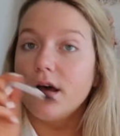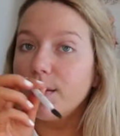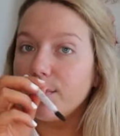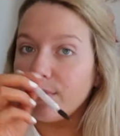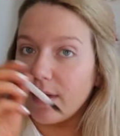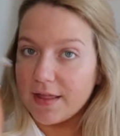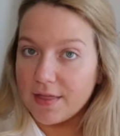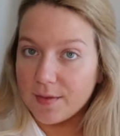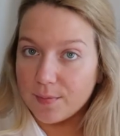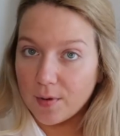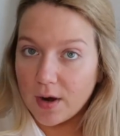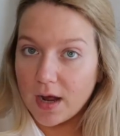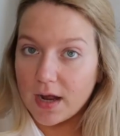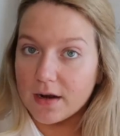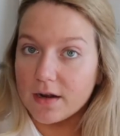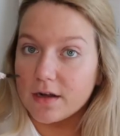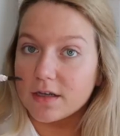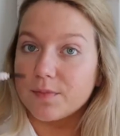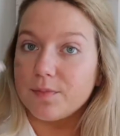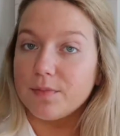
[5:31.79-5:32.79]
apply the
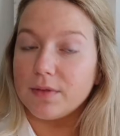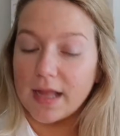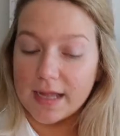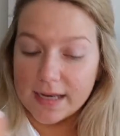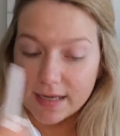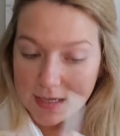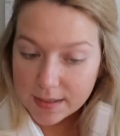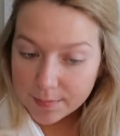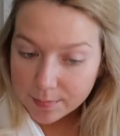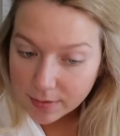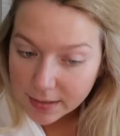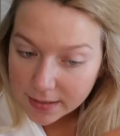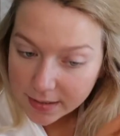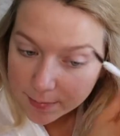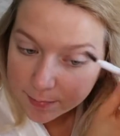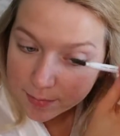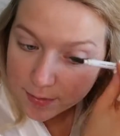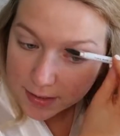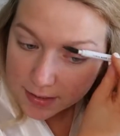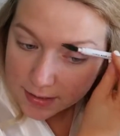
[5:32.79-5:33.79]
product, blend it,
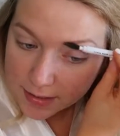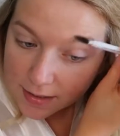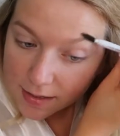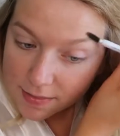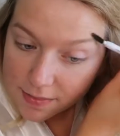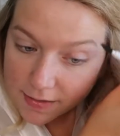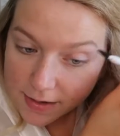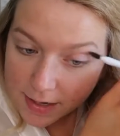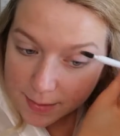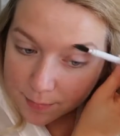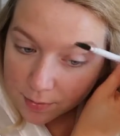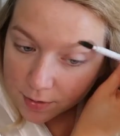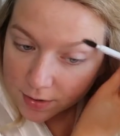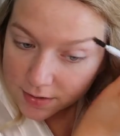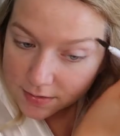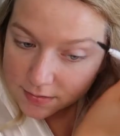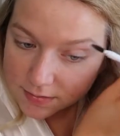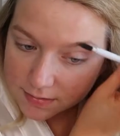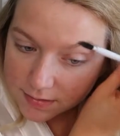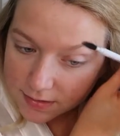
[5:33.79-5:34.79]
and then I put
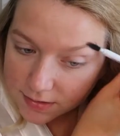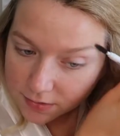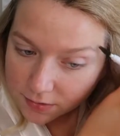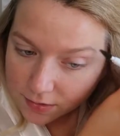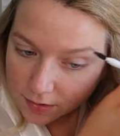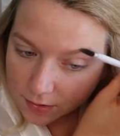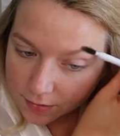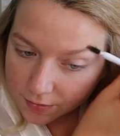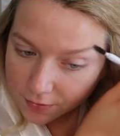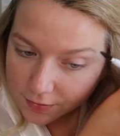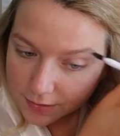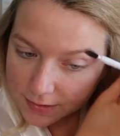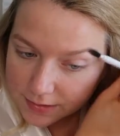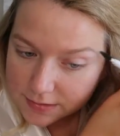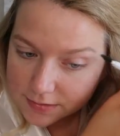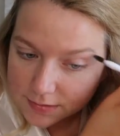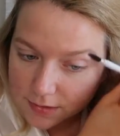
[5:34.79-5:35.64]
concealer under it.